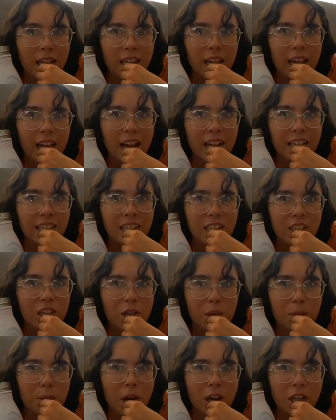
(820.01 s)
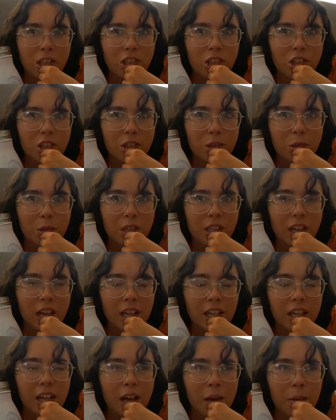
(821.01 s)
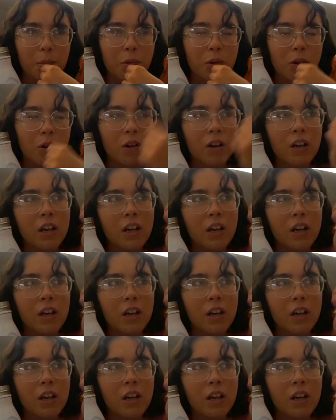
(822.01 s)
Like I didn't know Barcelona was like that, but